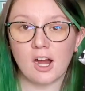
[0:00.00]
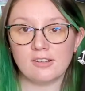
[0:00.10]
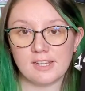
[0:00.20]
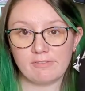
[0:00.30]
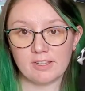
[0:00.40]
are
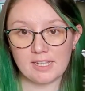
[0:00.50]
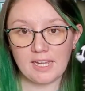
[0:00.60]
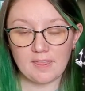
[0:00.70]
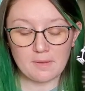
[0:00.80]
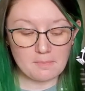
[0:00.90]

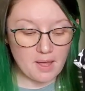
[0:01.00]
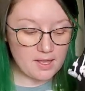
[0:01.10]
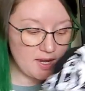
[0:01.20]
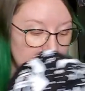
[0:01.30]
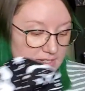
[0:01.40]
definitely the
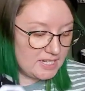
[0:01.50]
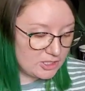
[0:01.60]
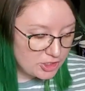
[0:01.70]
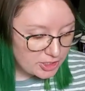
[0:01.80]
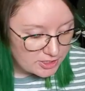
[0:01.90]
mug and the
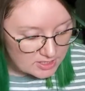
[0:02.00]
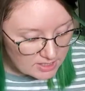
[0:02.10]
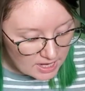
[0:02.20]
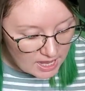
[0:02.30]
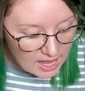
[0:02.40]
t-shirt.
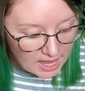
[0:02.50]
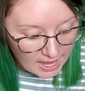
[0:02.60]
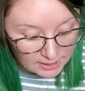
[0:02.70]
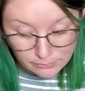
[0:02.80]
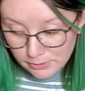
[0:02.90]

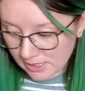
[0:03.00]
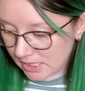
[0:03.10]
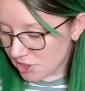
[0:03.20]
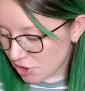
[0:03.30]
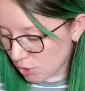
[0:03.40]
I really
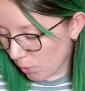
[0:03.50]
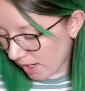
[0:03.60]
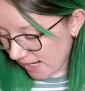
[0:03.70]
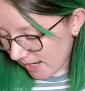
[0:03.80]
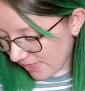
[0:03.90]
enjoy